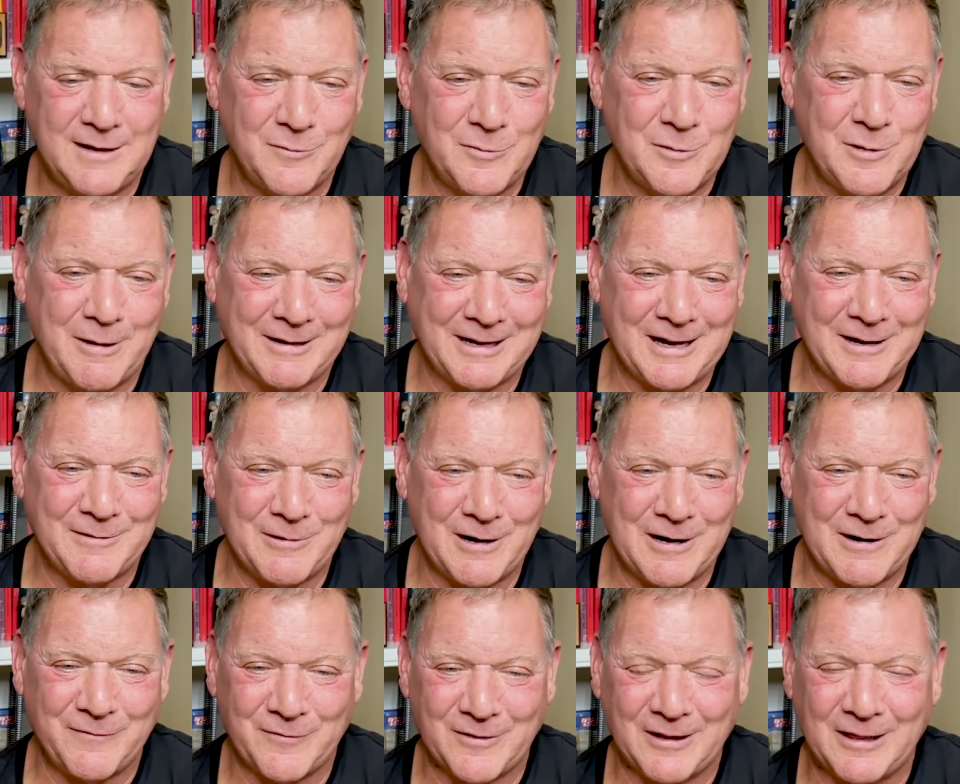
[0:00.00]
even when I'm getting
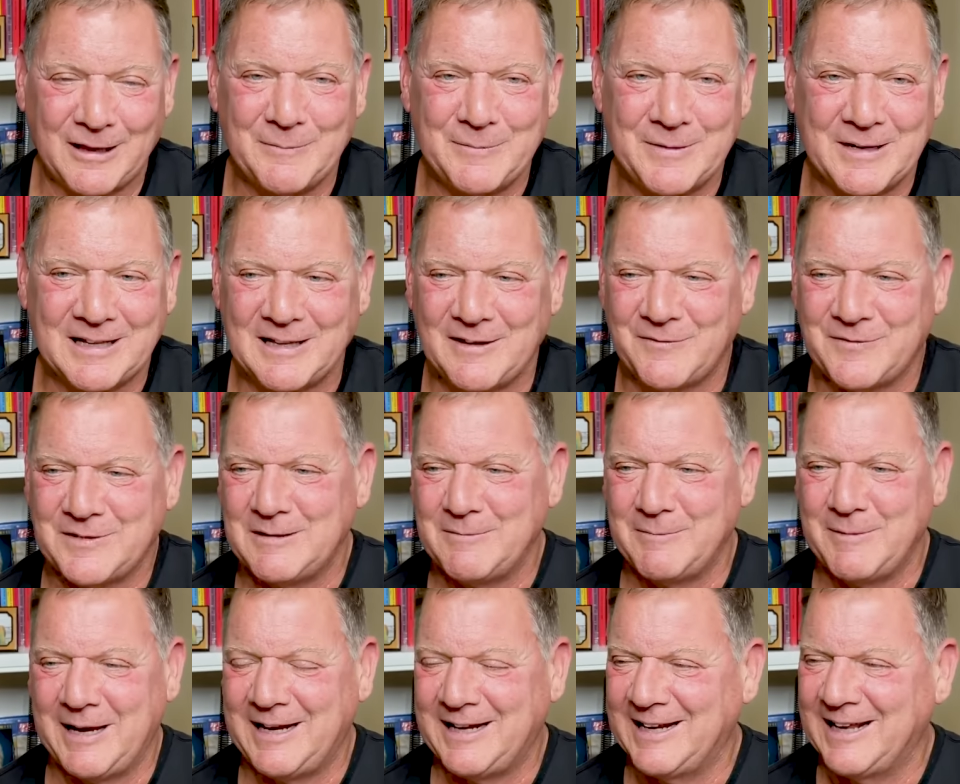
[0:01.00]
ready for an Olympic
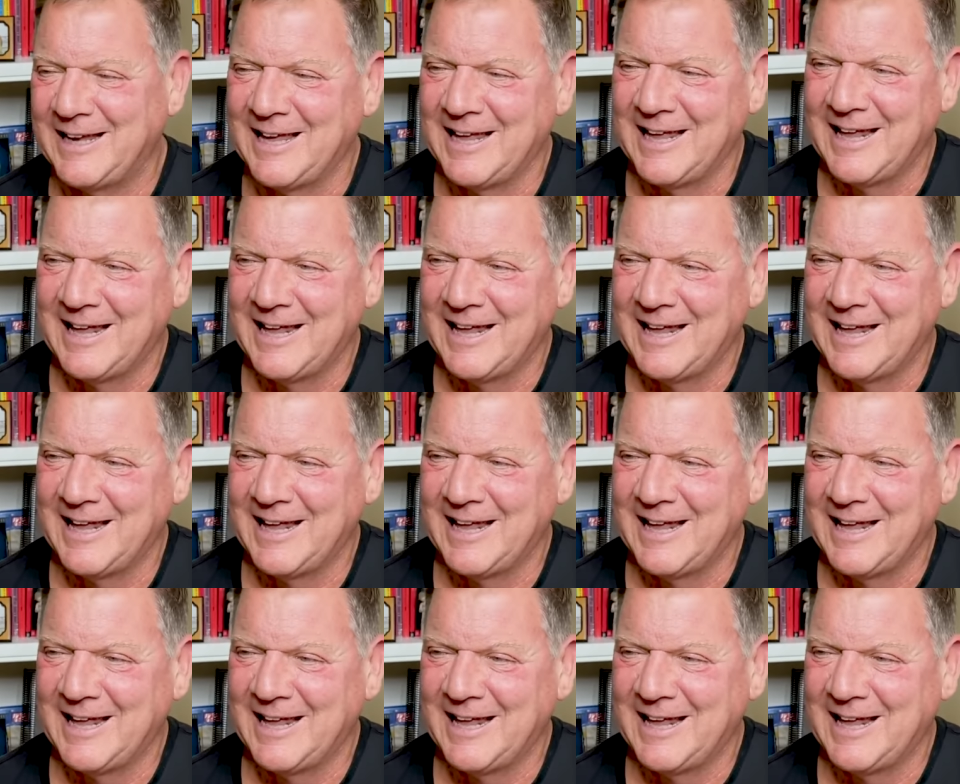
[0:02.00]
lifting meet,